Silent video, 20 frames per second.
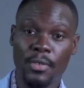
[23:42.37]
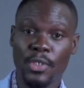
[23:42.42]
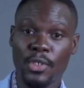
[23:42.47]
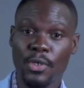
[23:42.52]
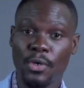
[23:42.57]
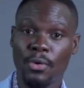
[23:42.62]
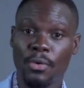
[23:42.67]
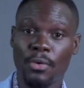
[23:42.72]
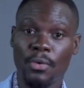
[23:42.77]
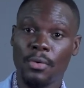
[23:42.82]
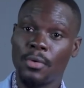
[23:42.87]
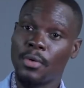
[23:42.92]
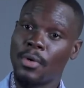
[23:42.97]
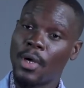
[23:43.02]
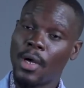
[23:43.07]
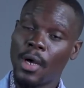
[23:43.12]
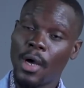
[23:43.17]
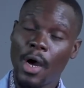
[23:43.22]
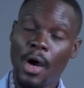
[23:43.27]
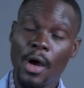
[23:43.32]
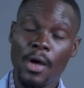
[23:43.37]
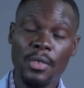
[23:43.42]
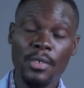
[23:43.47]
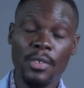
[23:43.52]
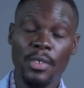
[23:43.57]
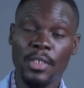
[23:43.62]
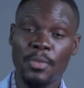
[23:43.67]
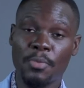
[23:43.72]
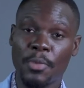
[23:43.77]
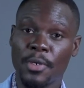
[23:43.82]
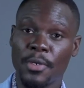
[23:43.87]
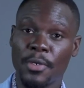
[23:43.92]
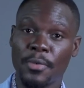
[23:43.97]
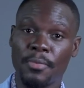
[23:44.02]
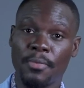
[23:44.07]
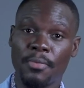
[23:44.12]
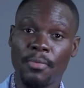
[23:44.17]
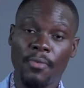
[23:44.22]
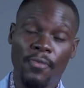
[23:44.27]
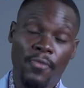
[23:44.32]
So art needs money,
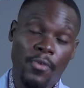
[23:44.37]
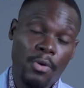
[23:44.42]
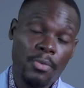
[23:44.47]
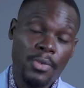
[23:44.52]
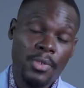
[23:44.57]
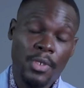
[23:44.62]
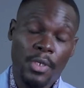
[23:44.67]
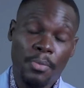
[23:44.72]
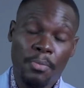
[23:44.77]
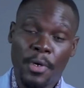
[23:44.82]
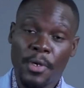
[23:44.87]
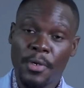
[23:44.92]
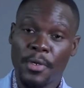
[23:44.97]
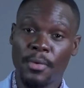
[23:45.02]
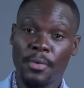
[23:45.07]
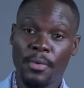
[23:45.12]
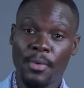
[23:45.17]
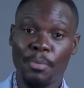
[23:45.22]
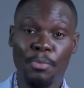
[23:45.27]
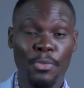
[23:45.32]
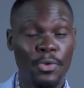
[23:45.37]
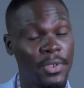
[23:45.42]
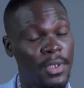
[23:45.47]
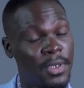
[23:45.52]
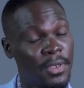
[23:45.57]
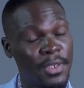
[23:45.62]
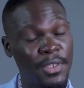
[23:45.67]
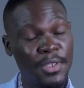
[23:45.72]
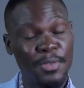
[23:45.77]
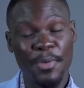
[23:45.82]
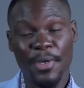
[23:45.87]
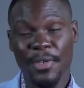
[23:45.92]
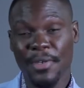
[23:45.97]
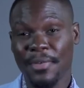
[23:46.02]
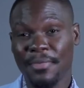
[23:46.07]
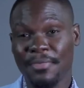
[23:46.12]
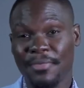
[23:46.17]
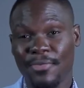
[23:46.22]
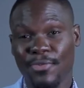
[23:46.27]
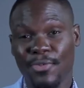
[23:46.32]
films need money, music needs money,
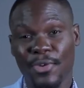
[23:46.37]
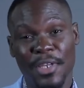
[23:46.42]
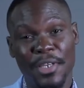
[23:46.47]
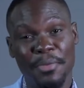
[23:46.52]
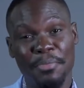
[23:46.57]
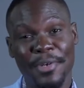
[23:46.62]
we need